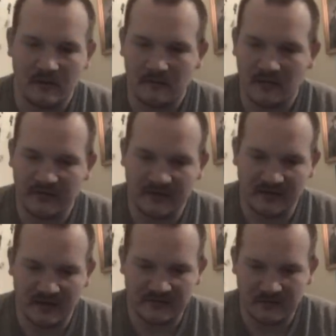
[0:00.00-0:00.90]
I think
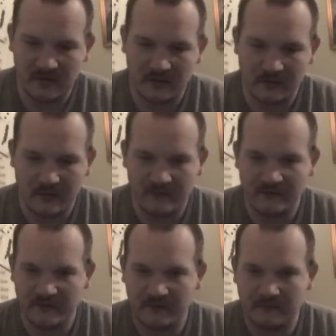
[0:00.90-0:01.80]
that's to make room
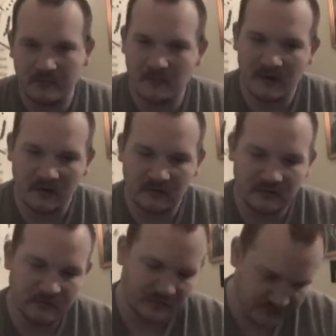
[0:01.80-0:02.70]
for
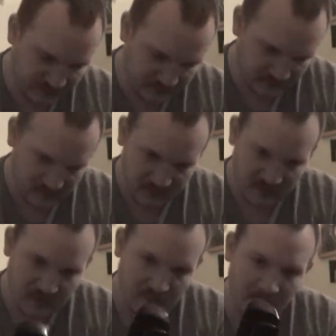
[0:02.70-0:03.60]
barrel, which
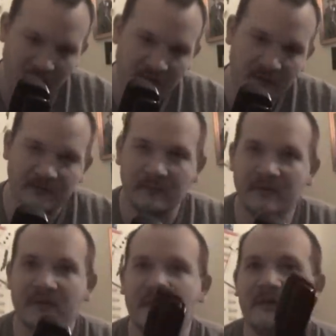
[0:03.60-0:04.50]
probably comes up
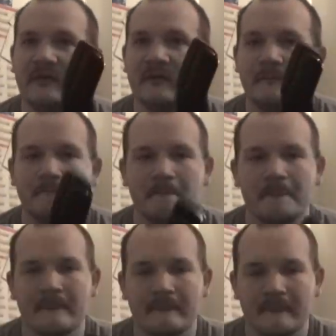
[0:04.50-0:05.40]
into here.
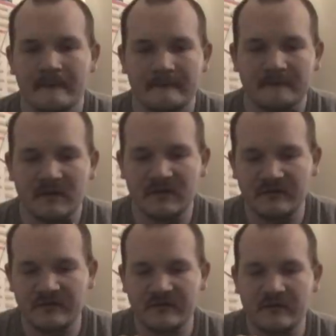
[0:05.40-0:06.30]
But
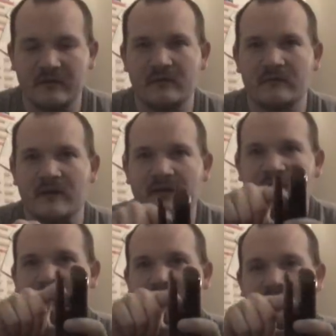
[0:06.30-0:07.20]
there's a screw right
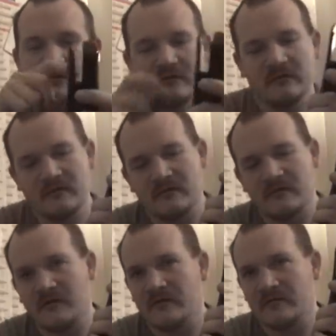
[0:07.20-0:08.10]
in here.
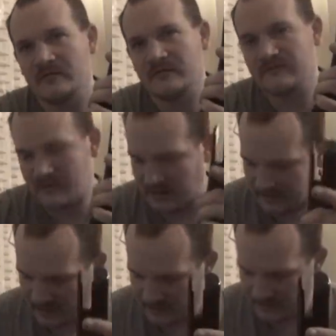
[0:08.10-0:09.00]
It
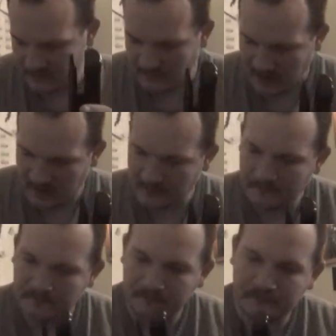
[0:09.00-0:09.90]
tightens at the
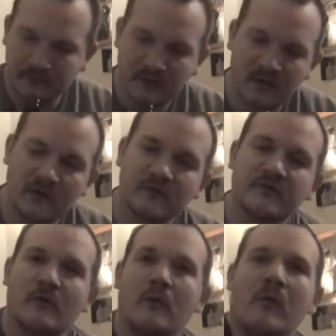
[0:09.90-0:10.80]
bottom.
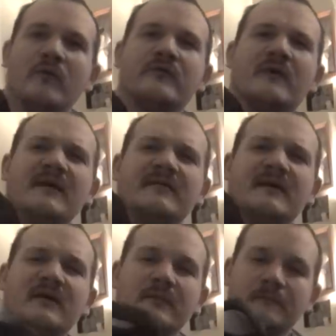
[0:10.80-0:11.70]
Your hole is right
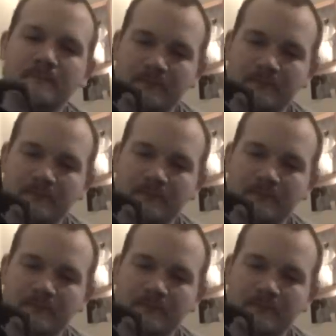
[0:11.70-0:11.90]
there.